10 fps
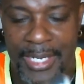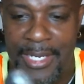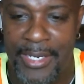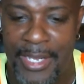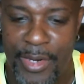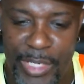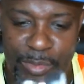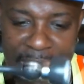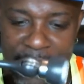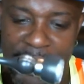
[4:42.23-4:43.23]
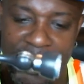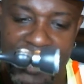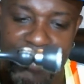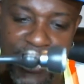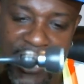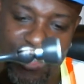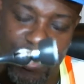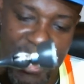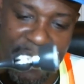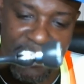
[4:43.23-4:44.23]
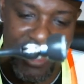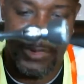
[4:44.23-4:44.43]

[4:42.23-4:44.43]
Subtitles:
Now the reason why I fell in love with this one, you have some